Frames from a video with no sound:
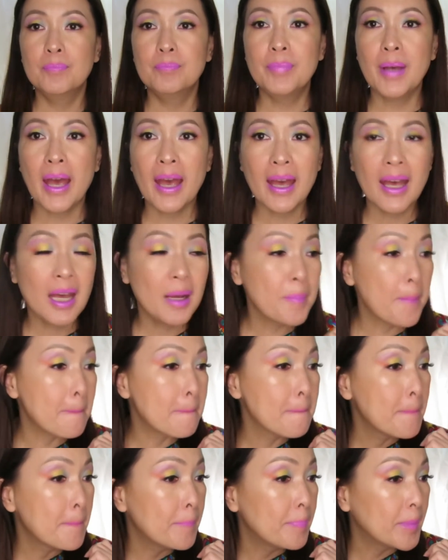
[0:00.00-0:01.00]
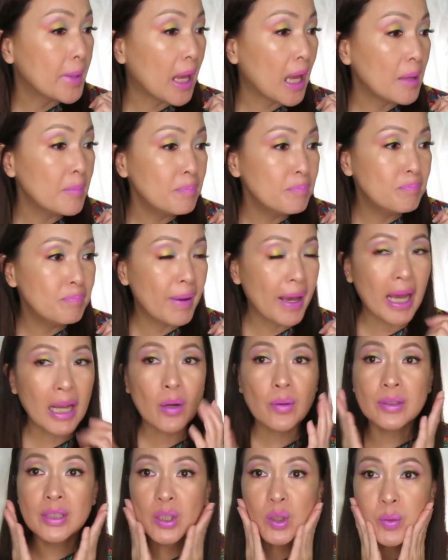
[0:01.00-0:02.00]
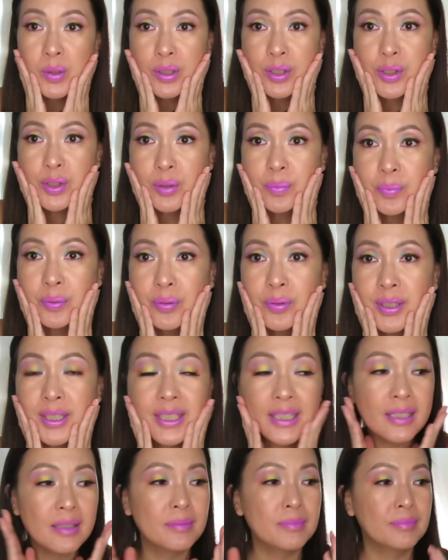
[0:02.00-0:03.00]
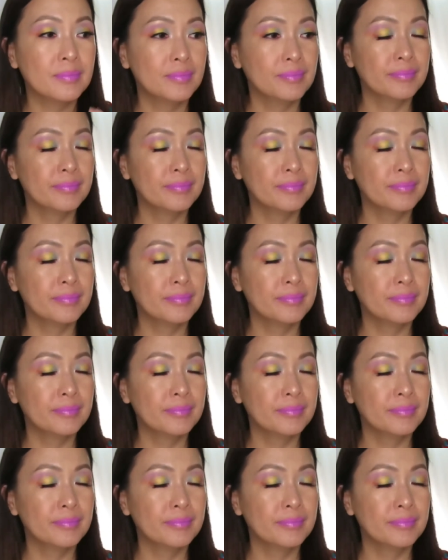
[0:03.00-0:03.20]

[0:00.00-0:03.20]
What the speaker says: Bam! I'm back with the Queen Supreme.